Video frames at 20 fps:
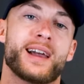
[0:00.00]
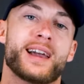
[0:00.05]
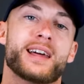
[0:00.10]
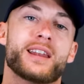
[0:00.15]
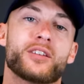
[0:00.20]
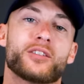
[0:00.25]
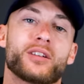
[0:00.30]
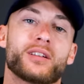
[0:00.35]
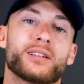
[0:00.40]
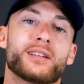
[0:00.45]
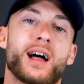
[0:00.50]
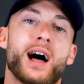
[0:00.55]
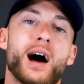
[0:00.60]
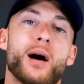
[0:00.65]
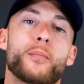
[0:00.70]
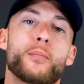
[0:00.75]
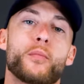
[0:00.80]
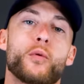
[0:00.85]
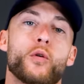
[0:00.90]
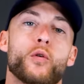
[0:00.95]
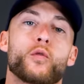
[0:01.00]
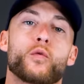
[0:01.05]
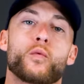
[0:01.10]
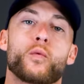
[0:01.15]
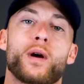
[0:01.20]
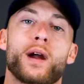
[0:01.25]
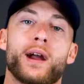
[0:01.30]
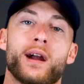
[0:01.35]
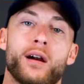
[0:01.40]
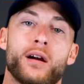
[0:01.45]
it is a lot
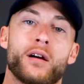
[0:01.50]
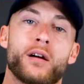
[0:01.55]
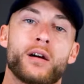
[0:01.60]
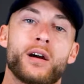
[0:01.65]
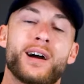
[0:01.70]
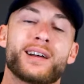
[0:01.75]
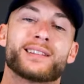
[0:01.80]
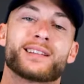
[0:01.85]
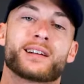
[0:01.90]
more rare